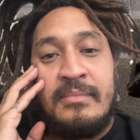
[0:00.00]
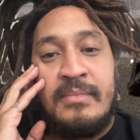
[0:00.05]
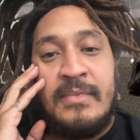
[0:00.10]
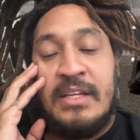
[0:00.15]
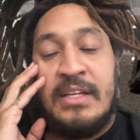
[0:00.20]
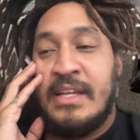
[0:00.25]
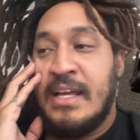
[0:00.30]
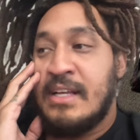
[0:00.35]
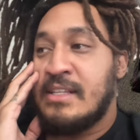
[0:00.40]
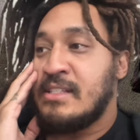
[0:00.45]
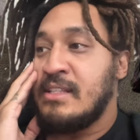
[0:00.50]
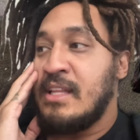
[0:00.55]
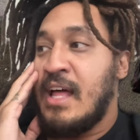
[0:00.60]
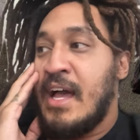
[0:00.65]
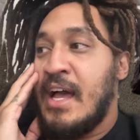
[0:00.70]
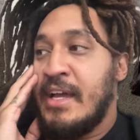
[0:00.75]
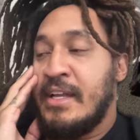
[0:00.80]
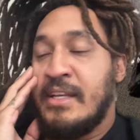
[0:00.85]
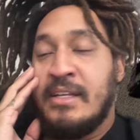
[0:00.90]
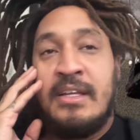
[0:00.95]
Next
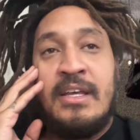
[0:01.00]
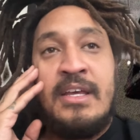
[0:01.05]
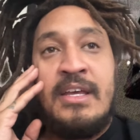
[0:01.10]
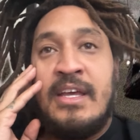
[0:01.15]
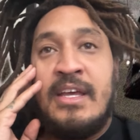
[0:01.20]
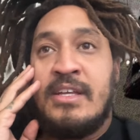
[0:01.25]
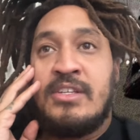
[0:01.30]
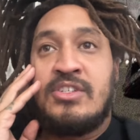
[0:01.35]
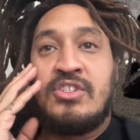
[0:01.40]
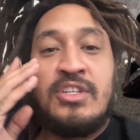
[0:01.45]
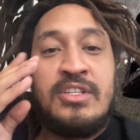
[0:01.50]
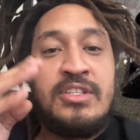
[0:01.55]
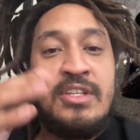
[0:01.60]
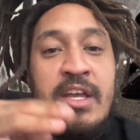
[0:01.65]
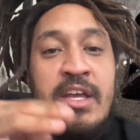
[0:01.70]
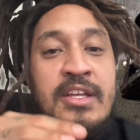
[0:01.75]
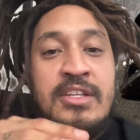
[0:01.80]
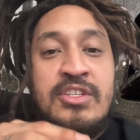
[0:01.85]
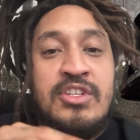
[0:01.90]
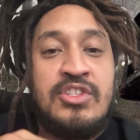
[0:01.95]
line. It's just
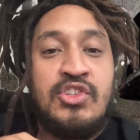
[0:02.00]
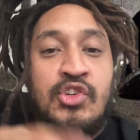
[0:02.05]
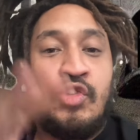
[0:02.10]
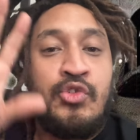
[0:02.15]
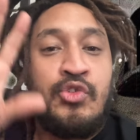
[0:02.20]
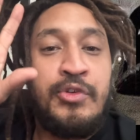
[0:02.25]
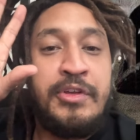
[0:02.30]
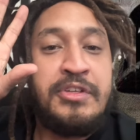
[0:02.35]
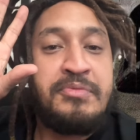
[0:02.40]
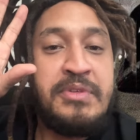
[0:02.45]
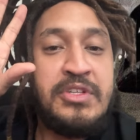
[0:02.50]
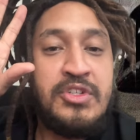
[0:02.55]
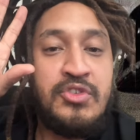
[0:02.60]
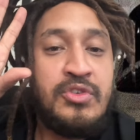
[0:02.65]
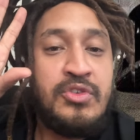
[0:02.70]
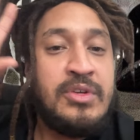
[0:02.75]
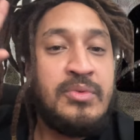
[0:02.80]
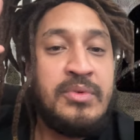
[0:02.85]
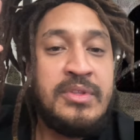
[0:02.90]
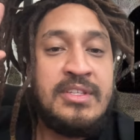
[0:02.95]
it's just a Christmas
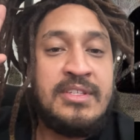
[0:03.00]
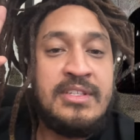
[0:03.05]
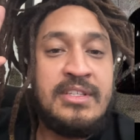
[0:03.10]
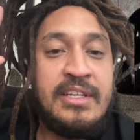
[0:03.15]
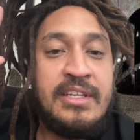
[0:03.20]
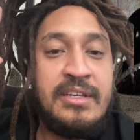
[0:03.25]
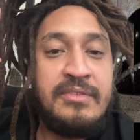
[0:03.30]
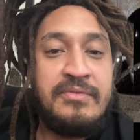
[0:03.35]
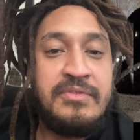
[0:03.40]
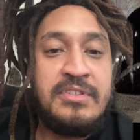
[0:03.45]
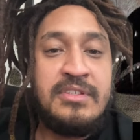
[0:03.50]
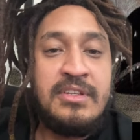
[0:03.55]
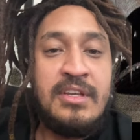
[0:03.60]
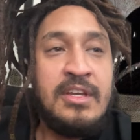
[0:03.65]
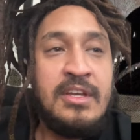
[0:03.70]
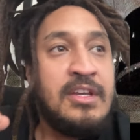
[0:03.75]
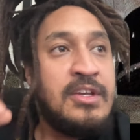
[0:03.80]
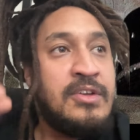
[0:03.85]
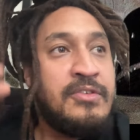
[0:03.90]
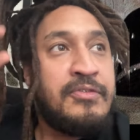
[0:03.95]
tree with sleeves.
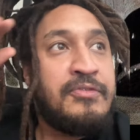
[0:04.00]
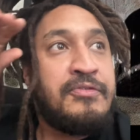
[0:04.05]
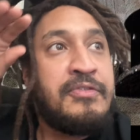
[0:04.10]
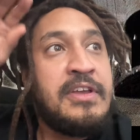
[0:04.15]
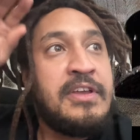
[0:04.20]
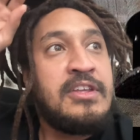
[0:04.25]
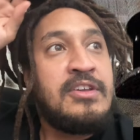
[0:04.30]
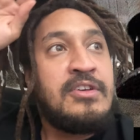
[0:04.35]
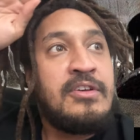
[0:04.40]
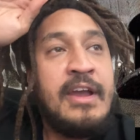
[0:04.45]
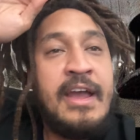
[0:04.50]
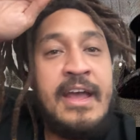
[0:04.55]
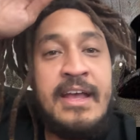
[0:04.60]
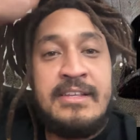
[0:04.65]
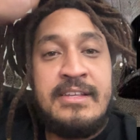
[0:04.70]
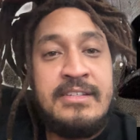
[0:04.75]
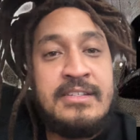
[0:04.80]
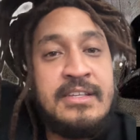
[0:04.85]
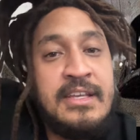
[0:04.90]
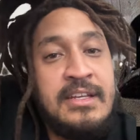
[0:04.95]
Fit your
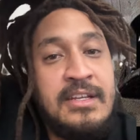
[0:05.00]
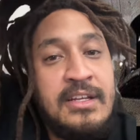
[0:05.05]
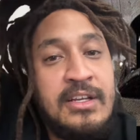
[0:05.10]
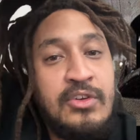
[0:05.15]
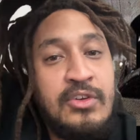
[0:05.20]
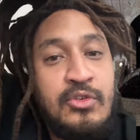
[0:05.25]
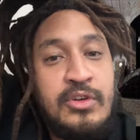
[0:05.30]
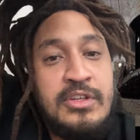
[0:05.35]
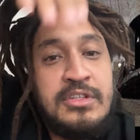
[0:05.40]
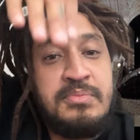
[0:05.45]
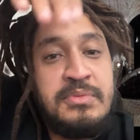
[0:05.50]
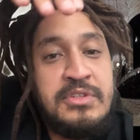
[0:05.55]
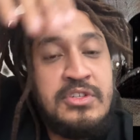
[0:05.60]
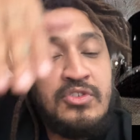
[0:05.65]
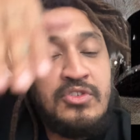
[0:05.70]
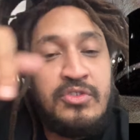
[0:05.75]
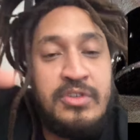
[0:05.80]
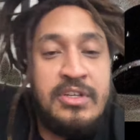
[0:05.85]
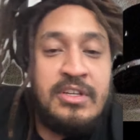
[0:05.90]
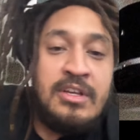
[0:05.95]
ass in a Christmas
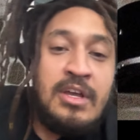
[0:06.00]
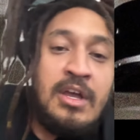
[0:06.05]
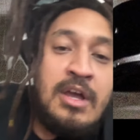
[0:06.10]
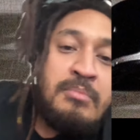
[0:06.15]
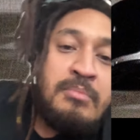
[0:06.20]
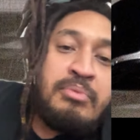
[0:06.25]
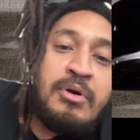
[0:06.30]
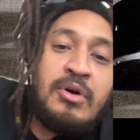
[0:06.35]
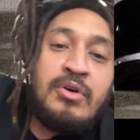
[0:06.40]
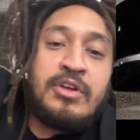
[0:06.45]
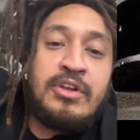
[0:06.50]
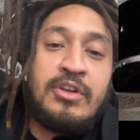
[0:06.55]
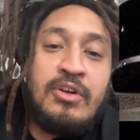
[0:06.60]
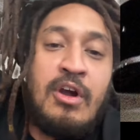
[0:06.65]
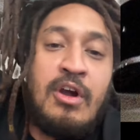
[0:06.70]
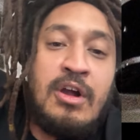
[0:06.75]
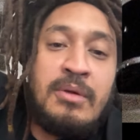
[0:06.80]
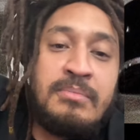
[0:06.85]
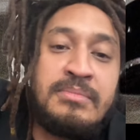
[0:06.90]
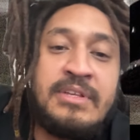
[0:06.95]
tree. Poke your
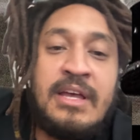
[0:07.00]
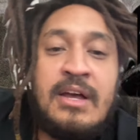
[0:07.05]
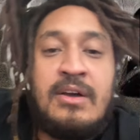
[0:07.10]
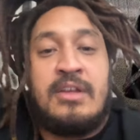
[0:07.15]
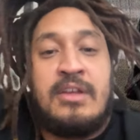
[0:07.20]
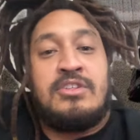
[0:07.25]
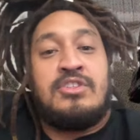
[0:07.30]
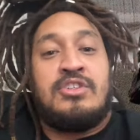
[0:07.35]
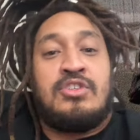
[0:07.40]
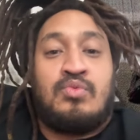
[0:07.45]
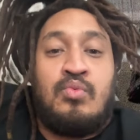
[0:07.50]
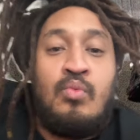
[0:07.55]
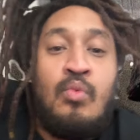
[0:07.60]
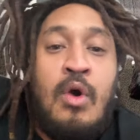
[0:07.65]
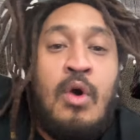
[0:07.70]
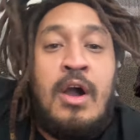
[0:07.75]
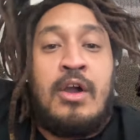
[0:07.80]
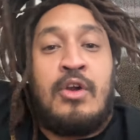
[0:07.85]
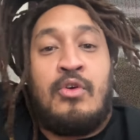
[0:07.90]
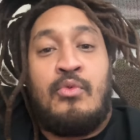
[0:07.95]
arms out and just
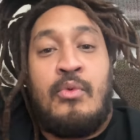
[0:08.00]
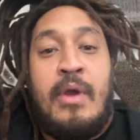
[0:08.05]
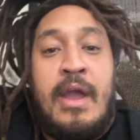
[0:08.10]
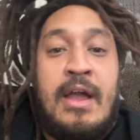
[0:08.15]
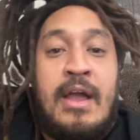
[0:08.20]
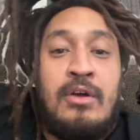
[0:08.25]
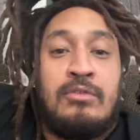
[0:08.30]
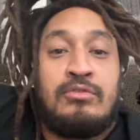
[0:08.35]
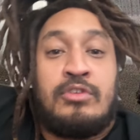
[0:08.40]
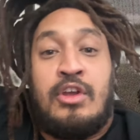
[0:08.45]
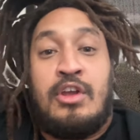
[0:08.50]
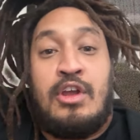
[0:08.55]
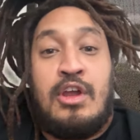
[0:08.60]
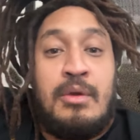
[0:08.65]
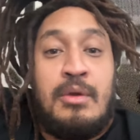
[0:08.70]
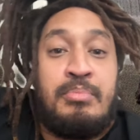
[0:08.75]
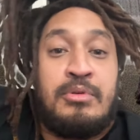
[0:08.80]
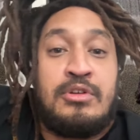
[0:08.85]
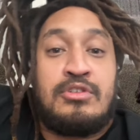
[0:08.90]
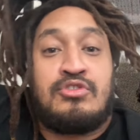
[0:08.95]
walk around. Yeah,
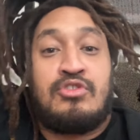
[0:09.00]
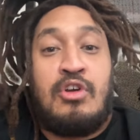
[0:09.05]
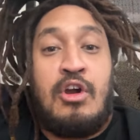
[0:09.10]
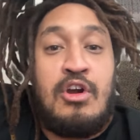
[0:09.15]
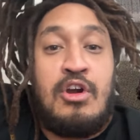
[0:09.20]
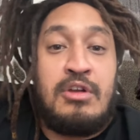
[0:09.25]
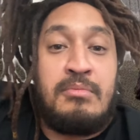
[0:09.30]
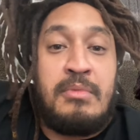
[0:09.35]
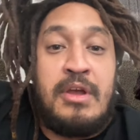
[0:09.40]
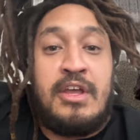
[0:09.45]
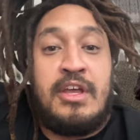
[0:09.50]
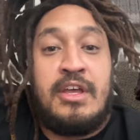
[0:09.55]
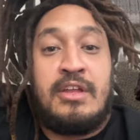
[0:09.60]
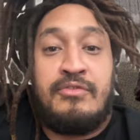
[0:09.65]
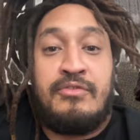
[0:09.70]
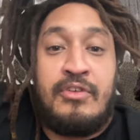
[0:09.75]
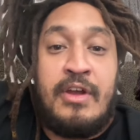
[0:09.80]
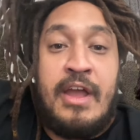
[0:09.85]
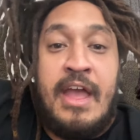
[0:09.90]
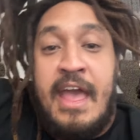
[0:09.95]
put a star on my head
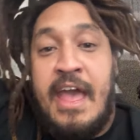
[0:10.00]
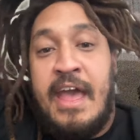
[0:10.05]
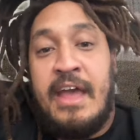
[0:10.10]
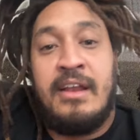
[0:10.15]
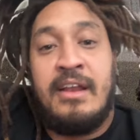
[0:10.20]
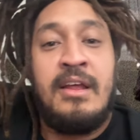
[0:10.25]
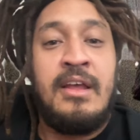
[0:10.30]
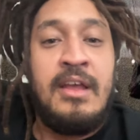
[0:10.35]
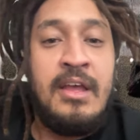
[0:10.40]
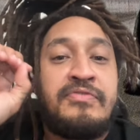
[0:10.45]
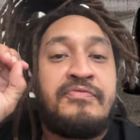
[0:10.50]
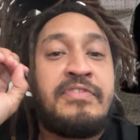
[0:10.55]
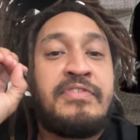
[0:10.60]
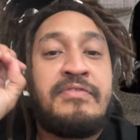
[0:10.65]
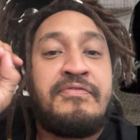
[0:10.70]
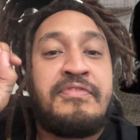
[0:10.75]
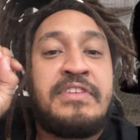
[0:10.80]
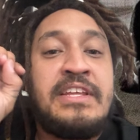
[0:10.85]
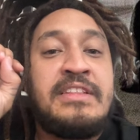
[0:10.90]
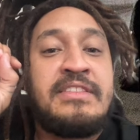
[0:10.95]
for a hat.
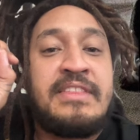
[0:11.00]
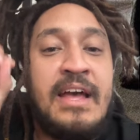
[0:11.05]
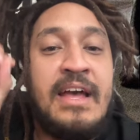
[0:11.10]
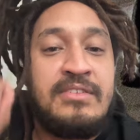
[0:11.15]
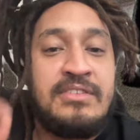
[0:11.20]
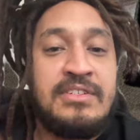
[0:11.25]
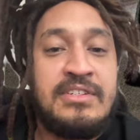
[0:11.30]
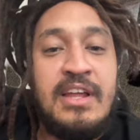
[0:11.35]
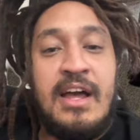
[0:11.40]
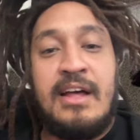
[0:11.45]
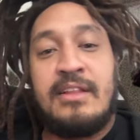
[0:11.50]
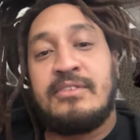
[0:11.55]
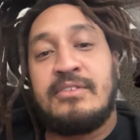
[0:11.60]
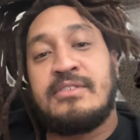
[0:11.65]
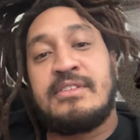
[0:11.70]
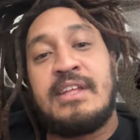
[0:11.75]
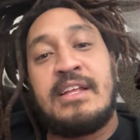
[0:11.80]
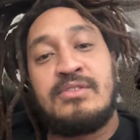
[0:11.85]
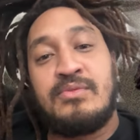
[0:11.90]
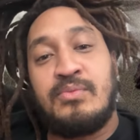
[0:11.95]
Fifteen thousand dollars.
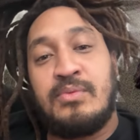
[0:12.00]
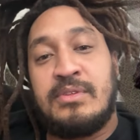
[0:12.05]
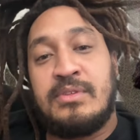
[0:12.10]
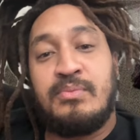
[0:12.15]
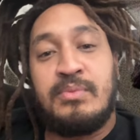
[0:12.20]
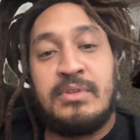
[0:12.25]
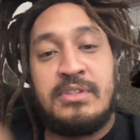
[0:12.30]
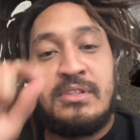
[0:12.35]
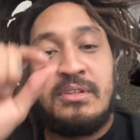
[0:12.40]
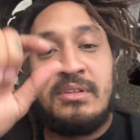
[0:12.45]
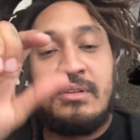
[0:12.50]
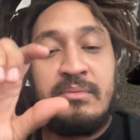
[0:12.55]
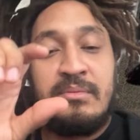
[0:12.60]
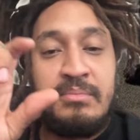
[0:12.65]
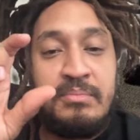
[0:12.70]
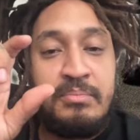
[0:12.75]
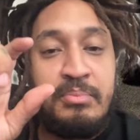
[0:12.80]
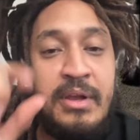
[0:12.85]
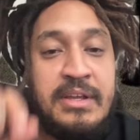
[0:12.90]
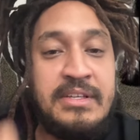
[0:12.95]
That's what what the
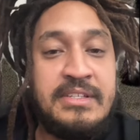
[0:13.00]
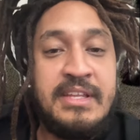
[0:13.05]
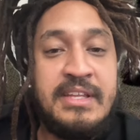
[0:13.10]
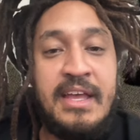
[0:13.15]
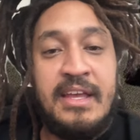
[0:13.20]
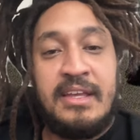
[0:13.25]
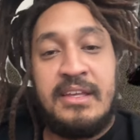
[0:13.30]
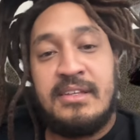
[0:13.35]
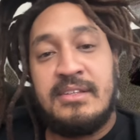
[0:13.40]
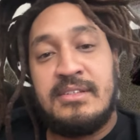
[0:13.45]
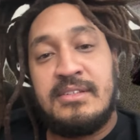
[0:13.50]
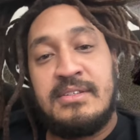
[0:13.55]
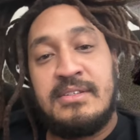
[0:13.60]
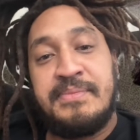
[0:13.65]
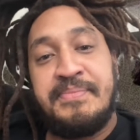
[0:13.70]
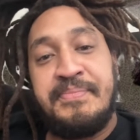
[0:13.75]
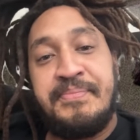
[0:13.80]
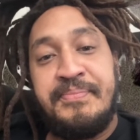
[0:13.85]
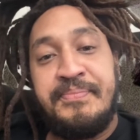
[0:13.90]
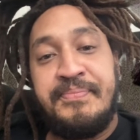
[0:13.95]
price tag is.
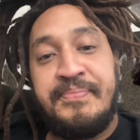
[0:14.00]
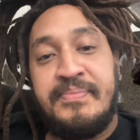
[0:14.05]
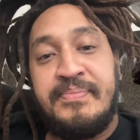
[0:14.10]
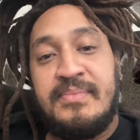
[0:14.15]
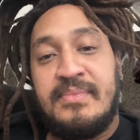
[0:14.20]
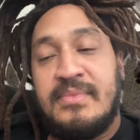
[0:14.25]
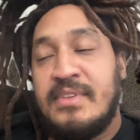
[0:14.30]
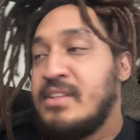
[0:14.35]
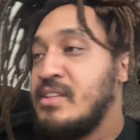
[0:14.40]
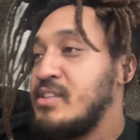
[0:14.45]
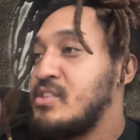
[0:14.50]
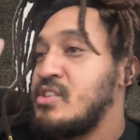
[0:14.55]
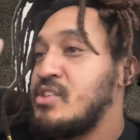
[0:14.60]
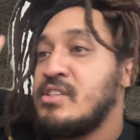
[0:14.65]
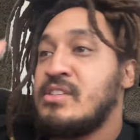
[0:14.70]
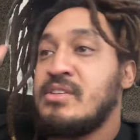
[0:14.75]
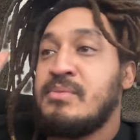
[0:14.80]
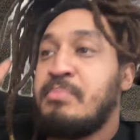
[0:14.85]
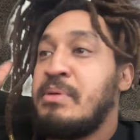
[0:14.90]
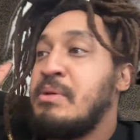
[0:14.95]
And it's
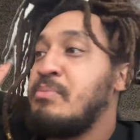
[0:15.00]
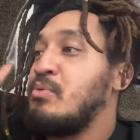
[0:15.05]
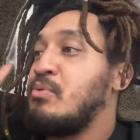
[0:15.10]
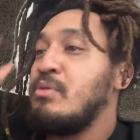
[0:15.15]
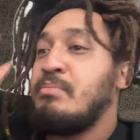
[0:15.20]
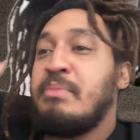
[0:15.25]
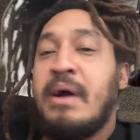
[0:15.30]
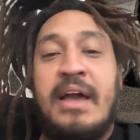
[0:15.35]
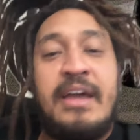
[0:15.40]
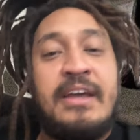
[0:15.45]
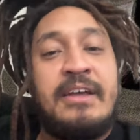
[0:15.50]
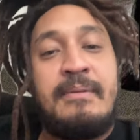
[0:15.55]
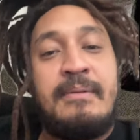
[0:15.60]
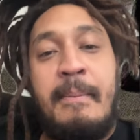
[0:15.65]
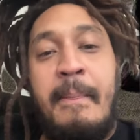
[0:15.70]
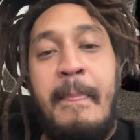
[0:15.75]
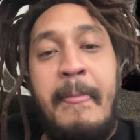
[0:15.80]
just people will buy it.